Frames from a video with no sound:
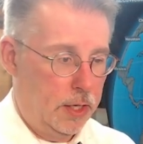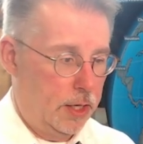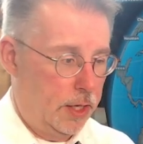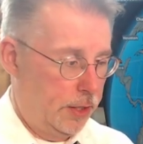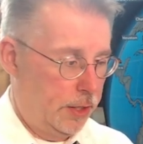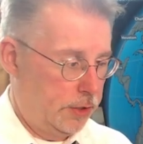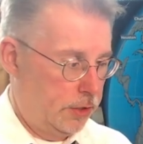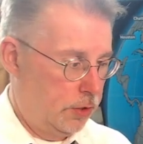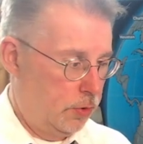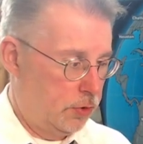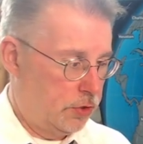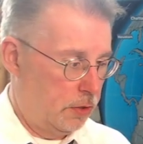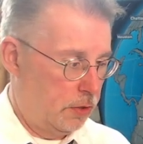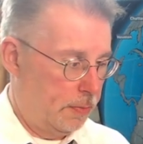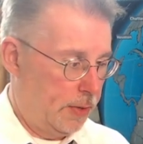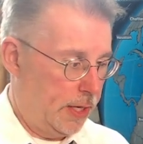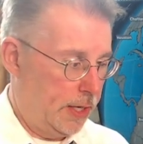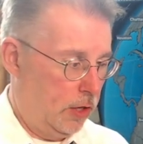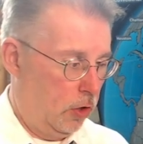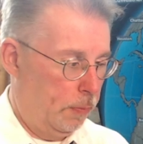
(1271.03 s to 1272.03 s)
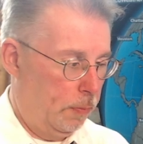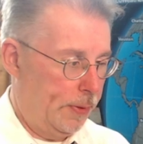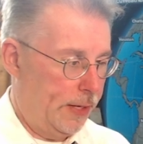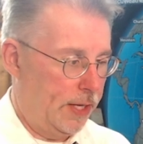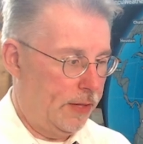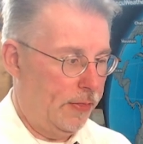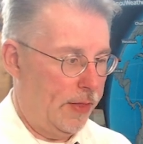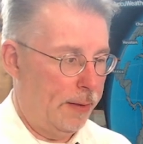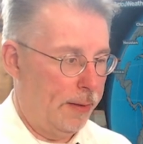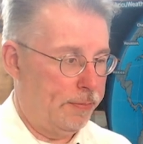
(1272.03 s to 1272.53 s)
use some help
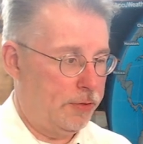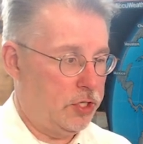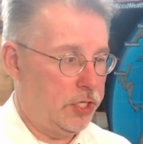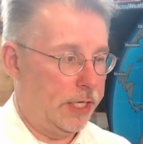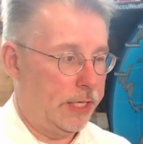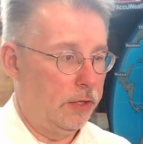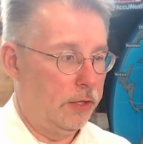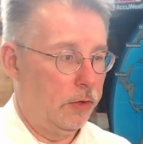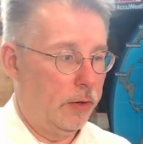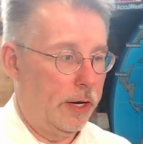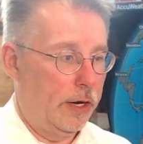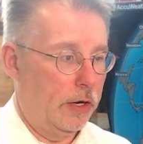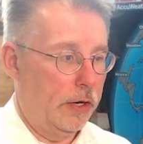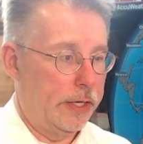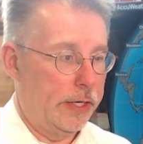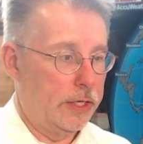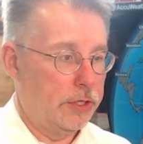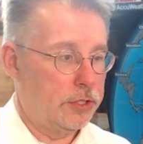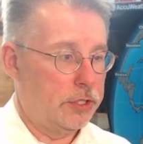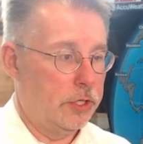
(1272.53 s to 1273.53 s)
in that particular area.